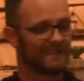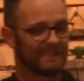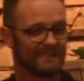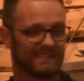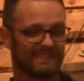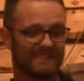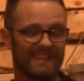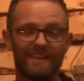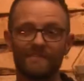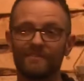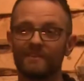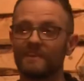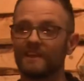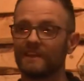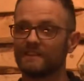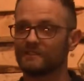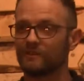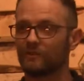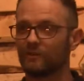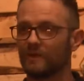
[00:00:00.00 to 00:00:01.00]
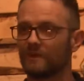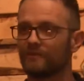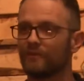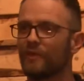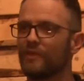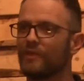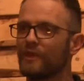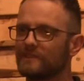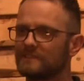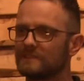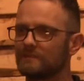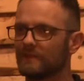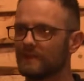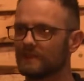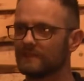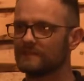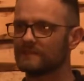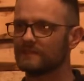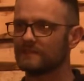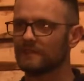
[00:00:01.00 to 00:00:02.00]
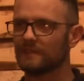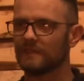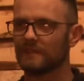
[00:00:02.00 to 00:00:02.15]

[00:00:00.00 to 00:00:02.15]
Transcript: 7 days a week for 30 minutes.